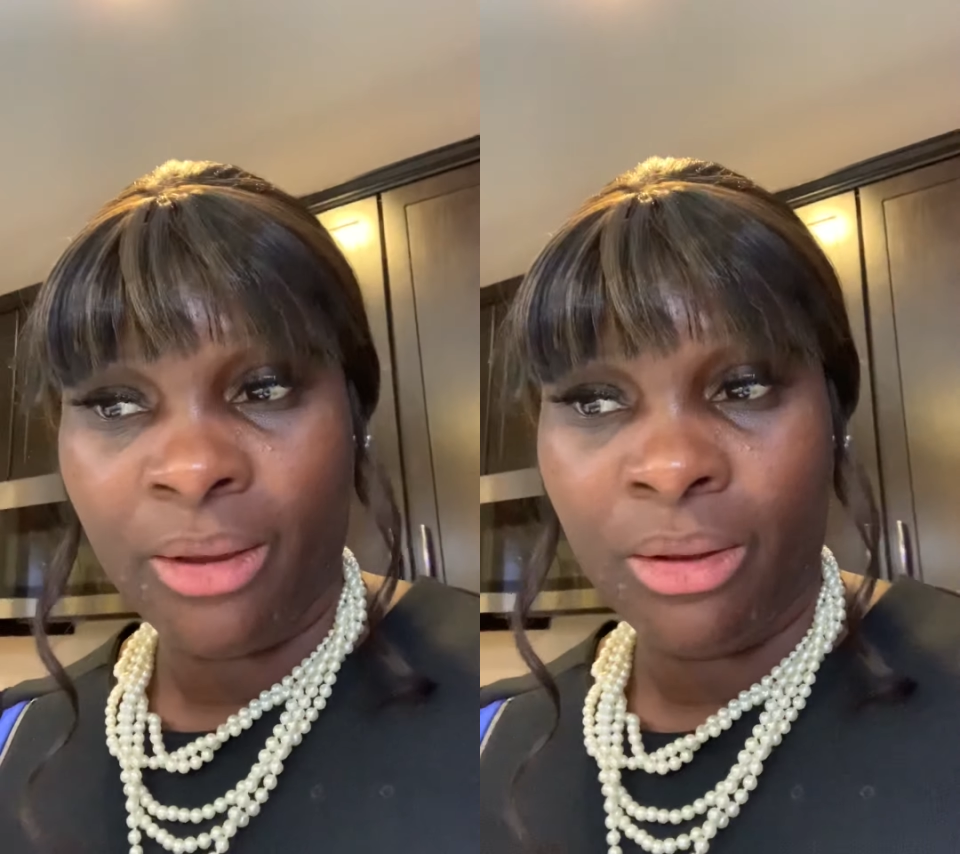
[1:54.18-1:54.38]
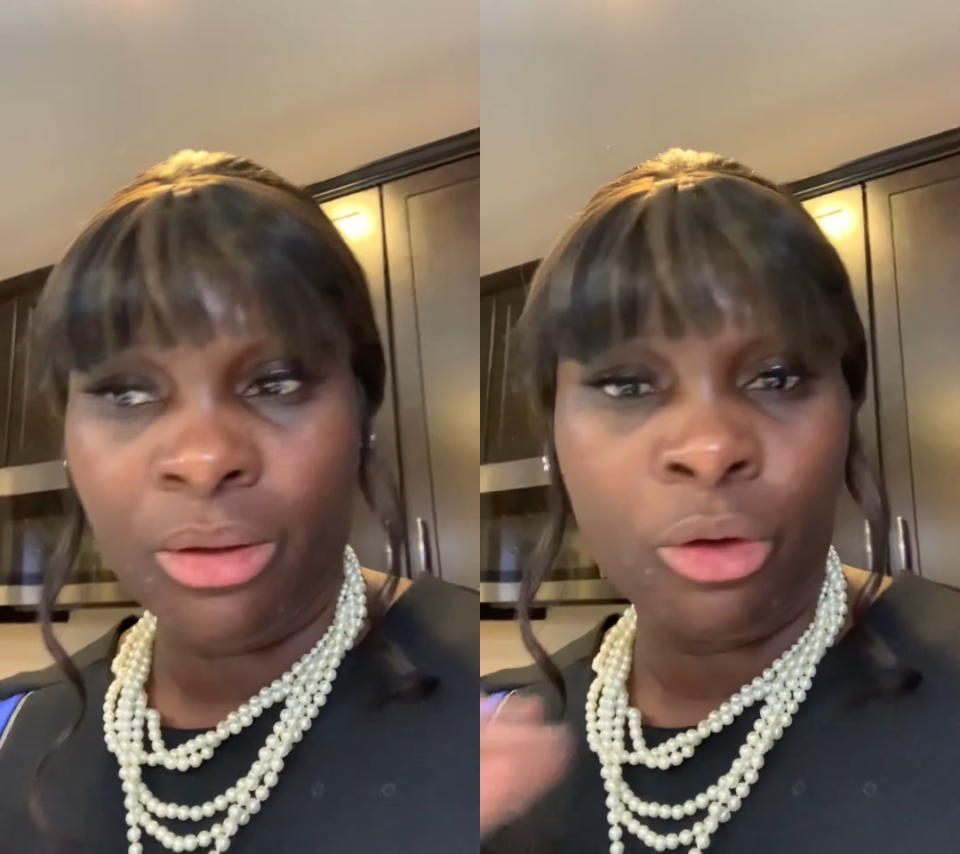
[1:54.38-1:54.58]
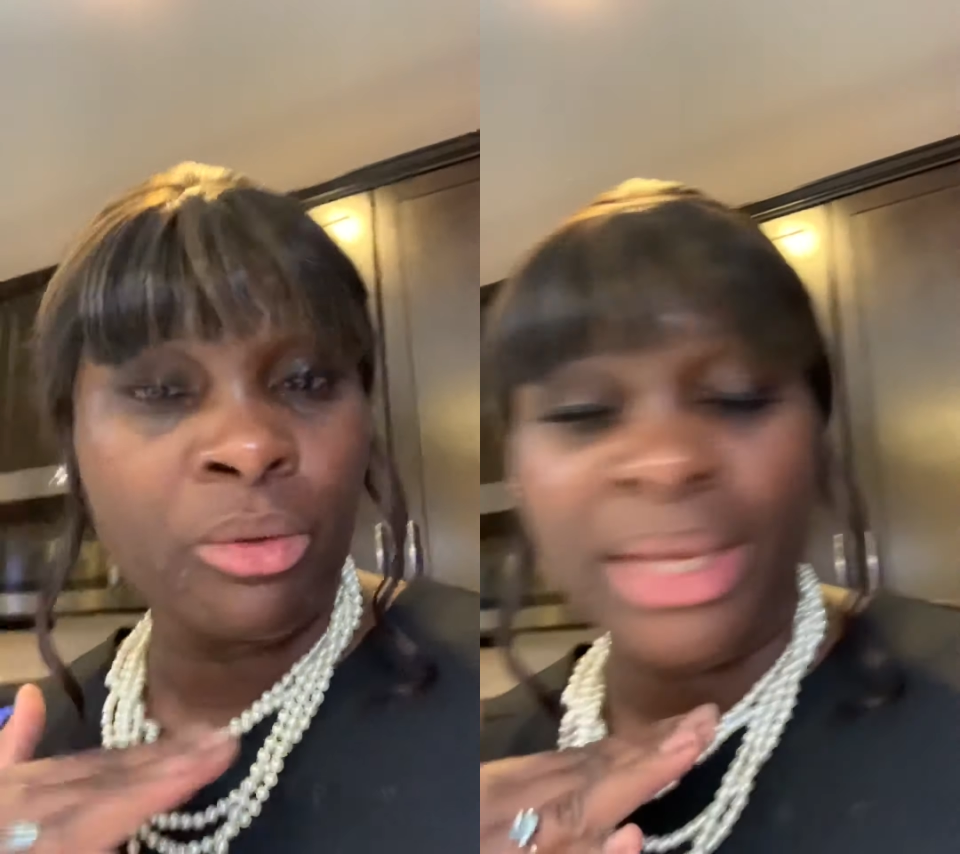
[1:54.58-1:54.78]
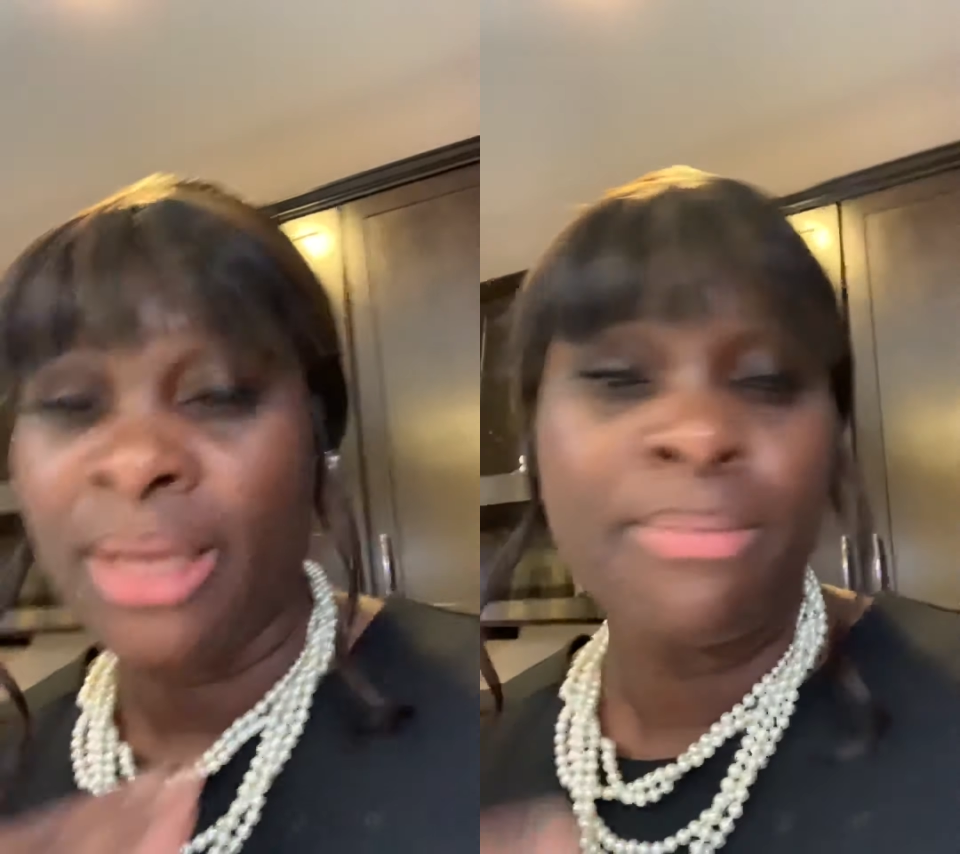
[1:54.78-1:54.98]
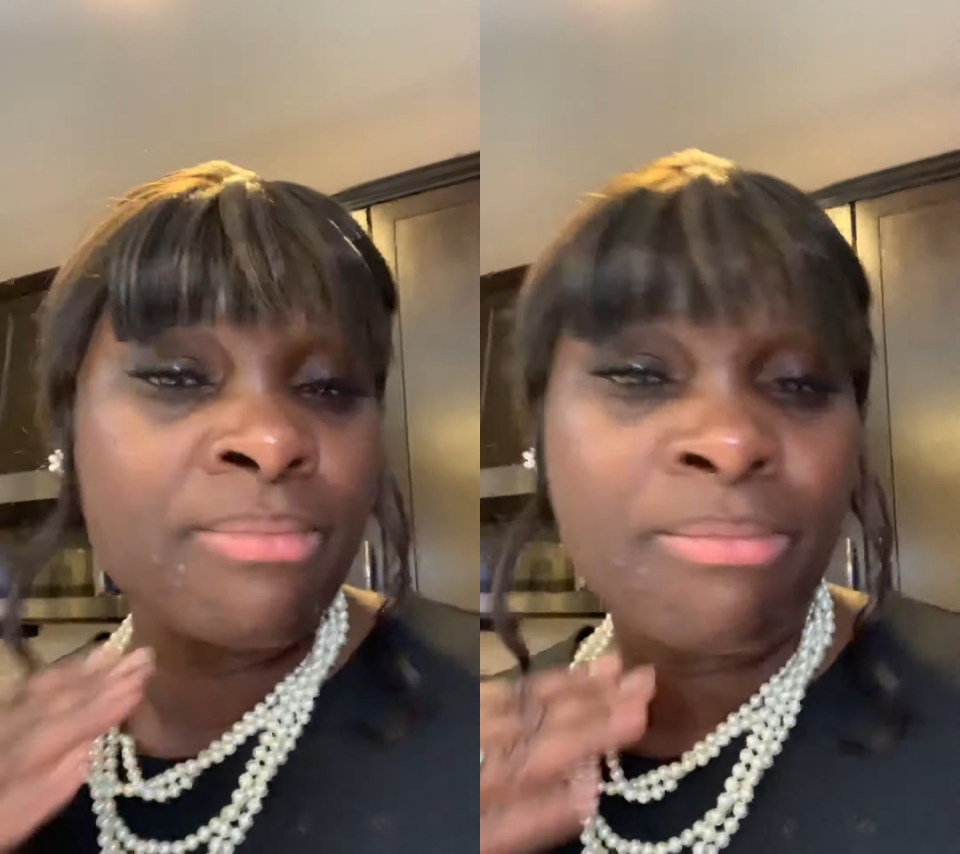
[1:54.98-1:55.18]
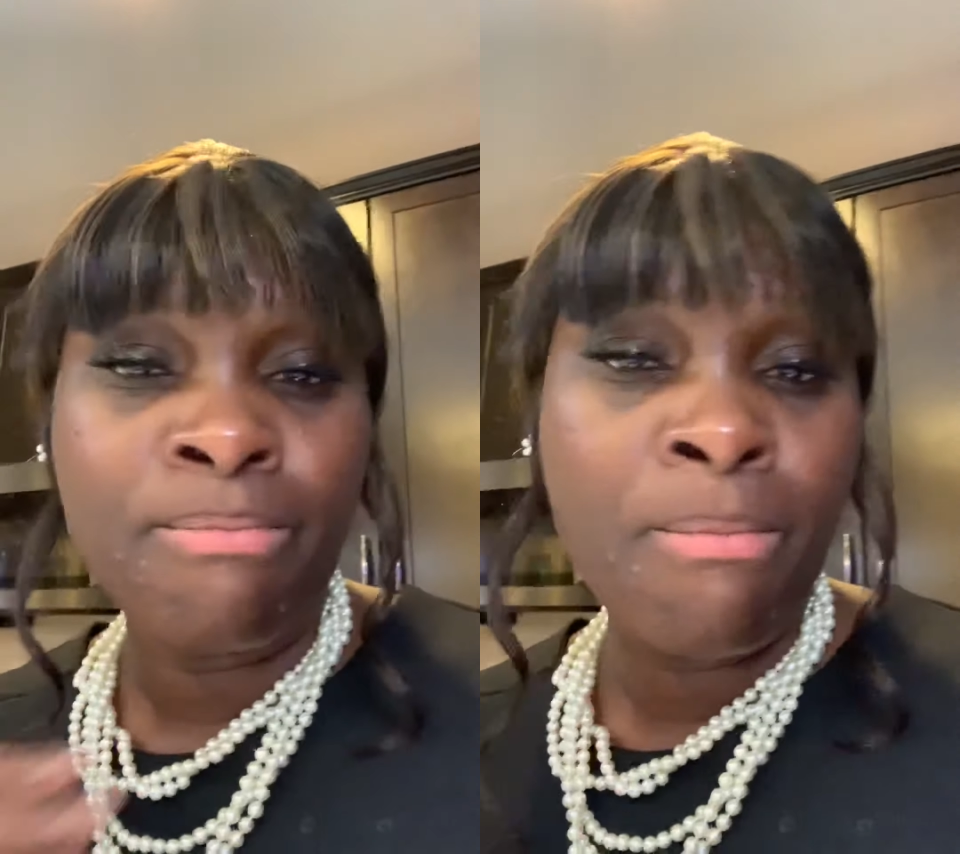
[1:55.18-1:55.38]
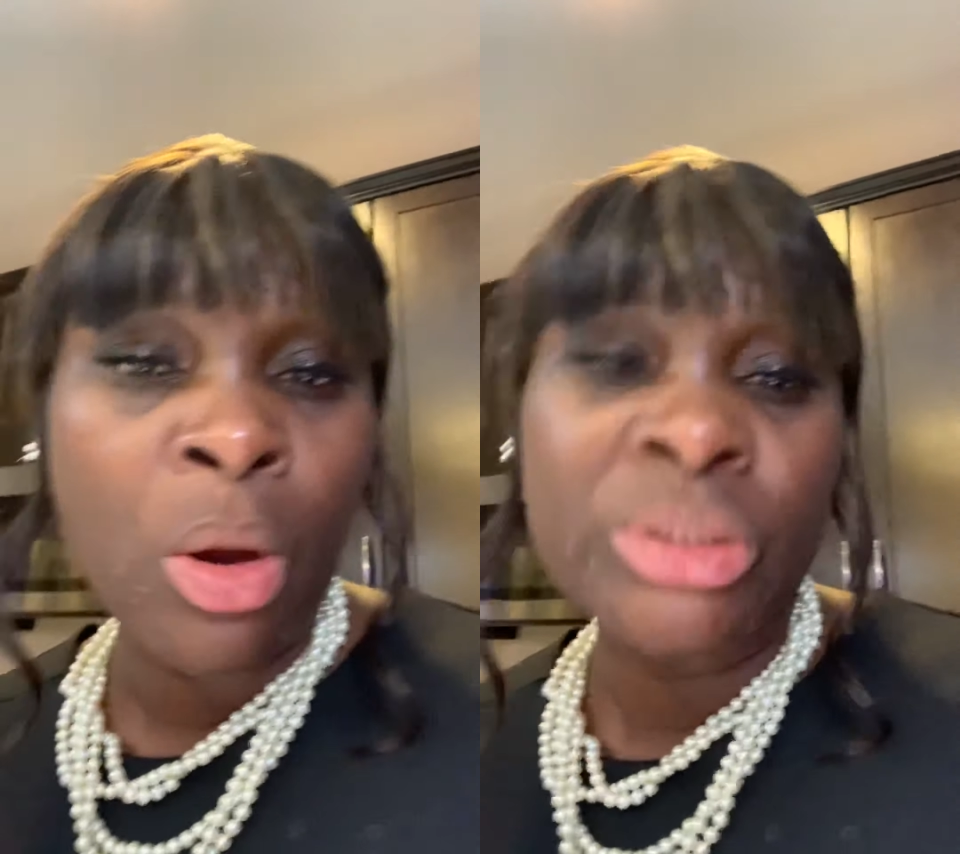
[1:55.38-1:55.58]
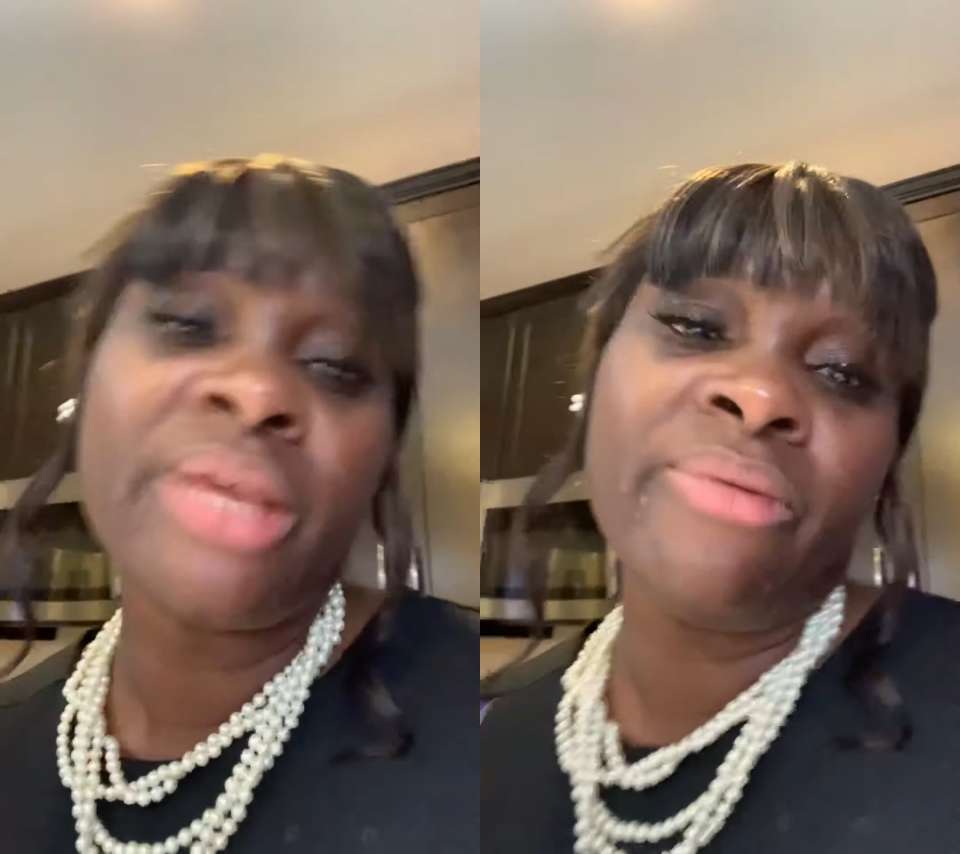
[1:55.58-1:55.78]
you're eating
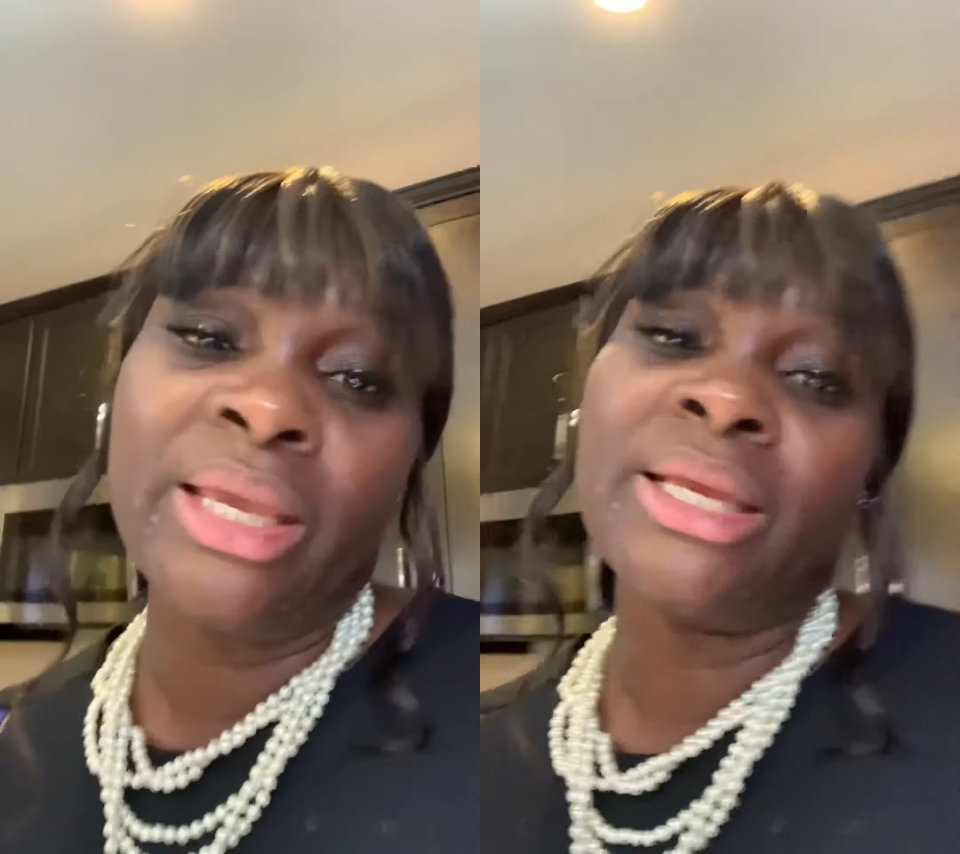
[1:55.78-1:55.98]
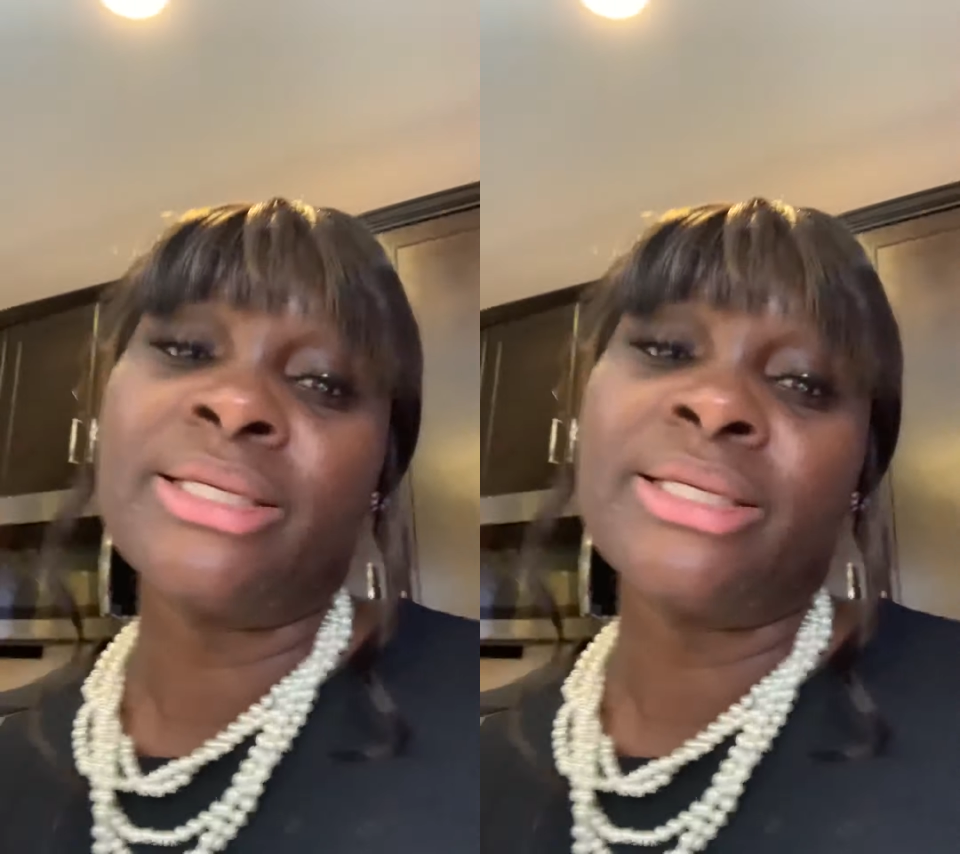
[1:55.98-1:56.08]
mostly vegan,